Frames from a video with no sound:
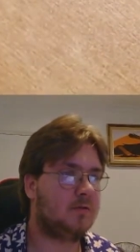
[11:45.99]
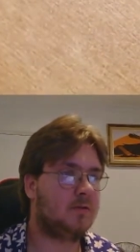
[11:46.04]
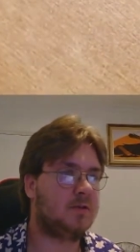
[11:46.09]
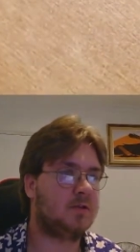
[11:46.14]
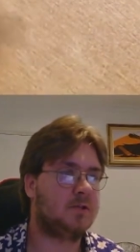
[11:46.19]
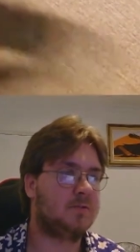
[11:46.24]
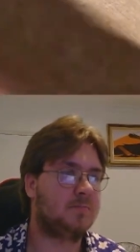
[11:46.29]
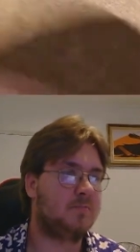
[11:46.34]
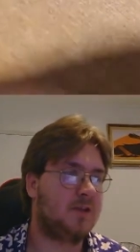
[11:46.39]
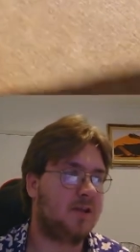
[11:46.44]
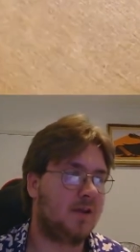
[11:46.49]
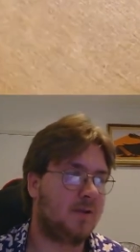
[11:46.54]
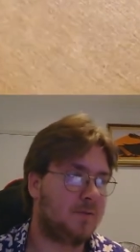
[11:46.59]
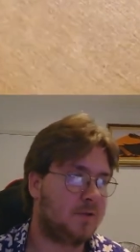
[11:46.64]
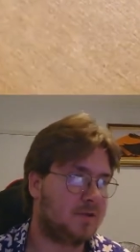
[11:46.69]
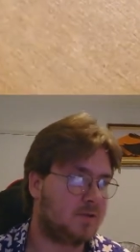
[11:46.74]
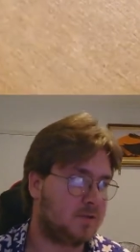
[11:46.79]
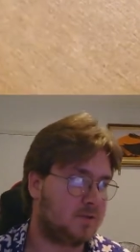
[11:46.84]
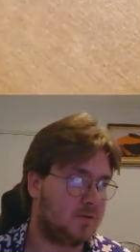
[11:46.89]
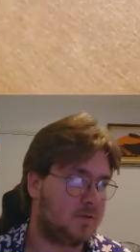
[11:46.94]
just being
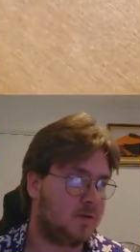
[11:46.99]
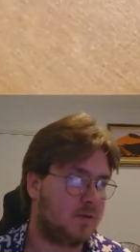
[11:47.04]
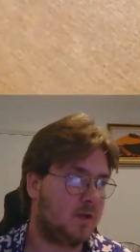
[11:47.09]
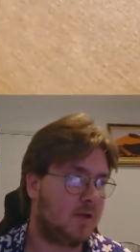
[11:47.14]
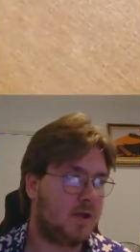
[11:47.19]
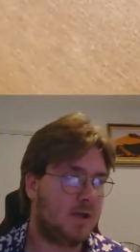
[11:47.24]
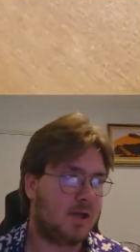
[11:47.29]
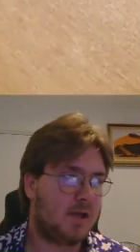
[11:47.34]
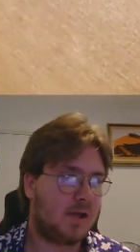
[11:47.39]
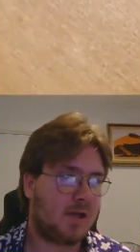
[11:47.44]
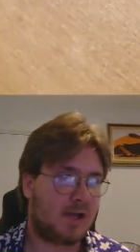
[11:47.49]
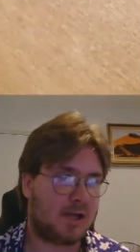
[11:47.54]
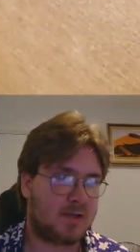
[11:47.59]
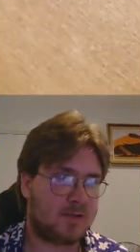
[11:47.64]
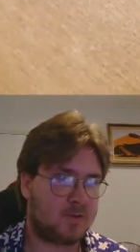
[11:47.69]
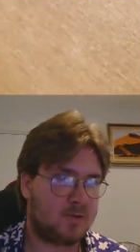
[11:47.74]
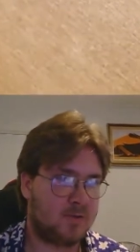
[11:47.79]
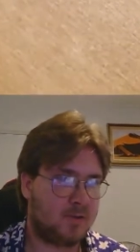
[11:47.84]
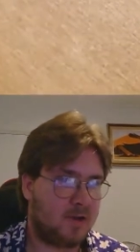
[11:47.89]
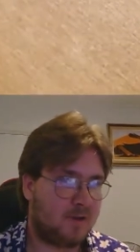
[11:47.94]
able to get
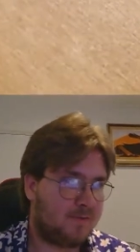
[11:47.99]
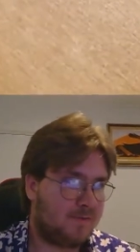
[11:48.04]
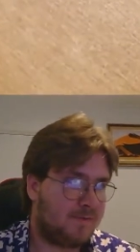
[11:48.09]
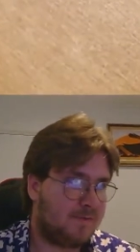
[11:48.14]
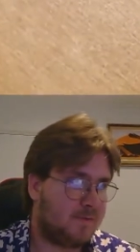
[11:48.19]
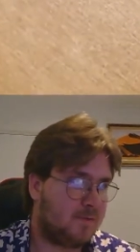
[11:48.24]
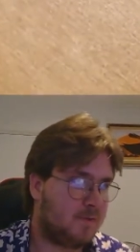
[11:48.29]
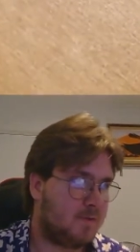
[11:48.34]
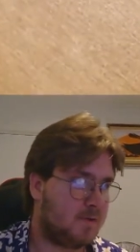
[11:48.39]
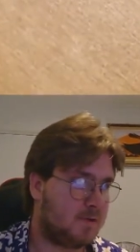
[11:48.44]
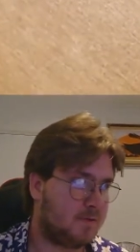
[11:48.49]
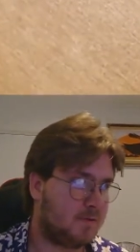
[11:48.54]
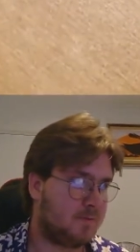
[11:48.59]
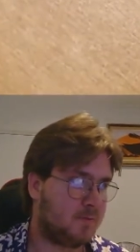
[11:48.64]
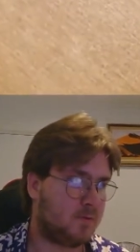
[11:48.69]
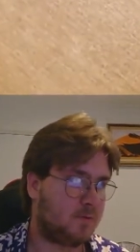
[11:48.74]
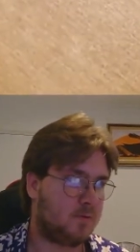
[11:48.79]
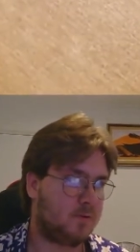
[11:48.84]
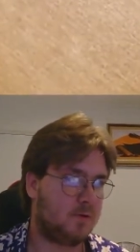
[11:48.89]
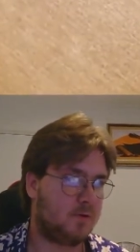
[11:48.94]
2 level 4s on
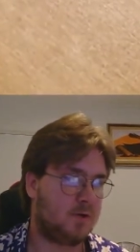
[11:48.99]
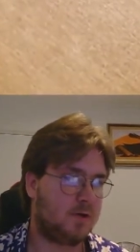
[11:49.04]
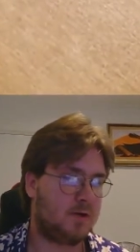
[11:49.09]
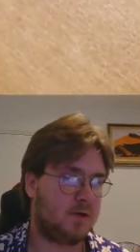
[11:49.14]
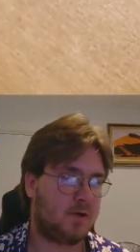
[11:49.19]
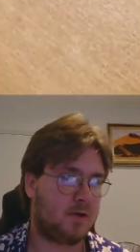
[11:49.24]
board,